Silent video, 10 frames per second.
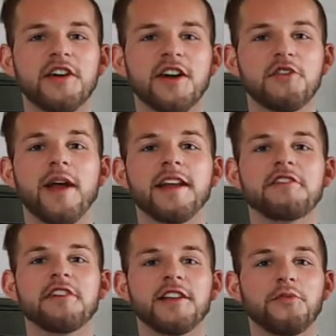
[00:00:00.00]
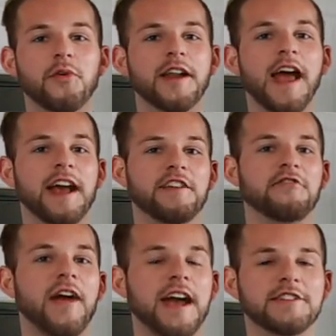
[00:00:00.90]
grade assigned for an X
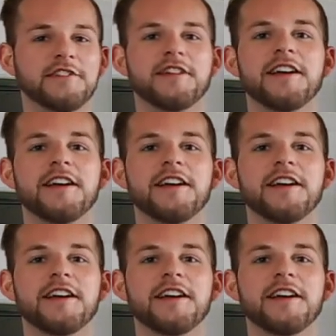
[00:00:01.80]
factor.